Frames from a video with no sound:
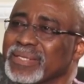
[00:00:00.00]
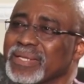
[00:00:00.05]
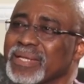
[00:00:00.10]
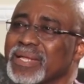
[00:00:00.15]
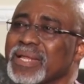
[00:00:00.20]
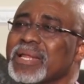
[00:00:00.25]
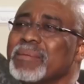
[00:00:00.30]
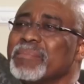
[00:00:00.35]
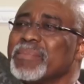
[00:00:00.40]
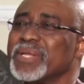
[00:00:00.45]

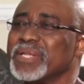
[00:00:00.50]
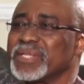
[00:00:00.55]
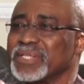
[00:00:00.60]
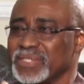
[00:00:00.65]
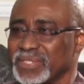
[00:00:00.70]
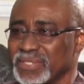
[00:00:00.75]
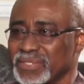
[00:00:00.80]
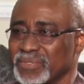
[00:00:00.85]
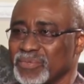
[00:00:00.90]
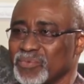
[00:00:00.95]

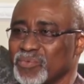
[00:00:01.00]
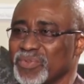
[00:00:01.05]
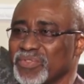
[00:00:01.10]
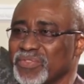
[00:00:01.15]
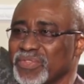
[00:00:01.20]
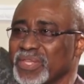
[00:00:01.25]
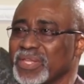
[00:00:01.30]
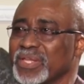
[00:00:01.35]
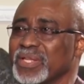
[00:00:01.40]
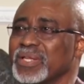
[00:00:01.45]
elements
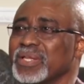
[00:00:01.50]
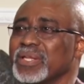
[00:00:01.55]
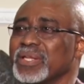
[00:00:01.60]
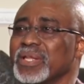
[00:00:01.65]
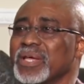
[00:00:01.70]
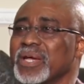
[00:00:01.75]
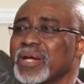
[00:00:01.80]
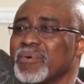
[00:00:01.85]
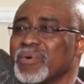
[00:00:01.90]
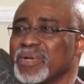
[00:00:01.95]

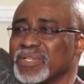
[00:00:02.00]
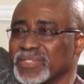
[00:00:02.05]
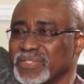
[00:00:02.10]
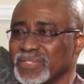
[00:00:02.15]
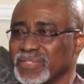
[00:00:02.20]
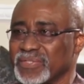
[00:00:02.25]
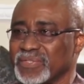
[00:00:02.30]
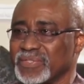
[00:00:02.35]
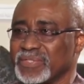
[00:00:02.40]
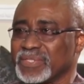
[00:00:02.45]
within our
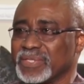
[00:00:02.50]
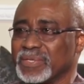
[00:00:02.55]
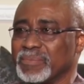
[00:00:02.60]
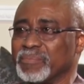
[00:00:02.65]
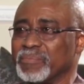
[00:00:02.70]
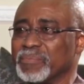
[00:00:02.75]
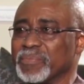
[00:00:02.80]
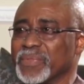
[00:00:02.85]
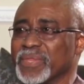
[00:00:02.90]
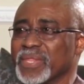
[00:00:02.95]

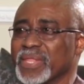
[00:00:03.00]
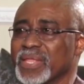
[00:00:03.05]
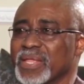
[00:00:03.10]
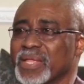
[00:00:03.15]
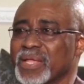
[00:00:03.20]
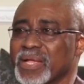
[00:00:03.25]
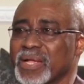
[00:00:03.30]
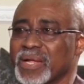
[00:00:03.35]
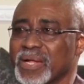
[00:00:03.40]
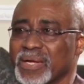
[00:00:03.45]
system
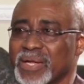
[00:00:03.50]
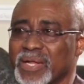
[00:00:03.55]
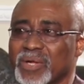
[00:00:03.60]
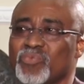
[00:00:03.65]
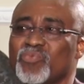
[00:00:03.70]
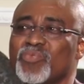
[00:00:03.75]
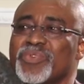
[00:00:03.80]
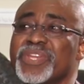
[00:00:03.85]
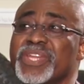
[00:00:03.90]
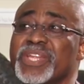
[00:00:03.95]

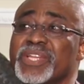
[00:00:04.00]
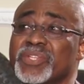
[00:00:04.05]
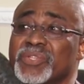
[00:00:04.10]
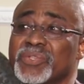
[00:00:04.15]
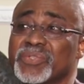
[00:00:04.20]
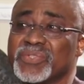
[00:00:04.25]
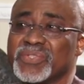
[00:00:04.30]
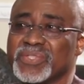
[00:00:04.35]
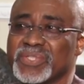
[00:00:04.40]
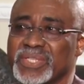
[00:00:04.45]
that we need
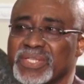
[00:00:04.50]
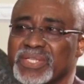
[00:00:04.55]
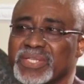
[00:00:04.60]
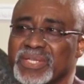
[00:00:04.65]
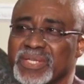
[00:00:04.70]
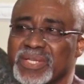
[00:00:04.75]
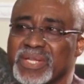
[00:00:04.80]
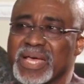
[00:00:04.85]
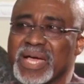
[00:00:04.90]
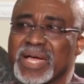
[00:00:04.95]
to
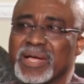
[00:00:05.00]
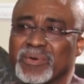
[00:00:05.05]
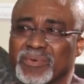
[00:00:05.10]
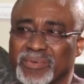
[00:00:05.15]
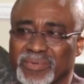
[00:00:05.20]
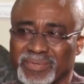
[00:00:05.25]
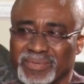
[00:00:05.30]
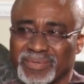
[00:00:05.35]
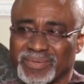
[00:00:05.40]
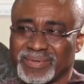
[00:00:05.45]
sit
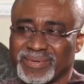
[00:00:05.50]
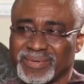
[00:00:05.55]
down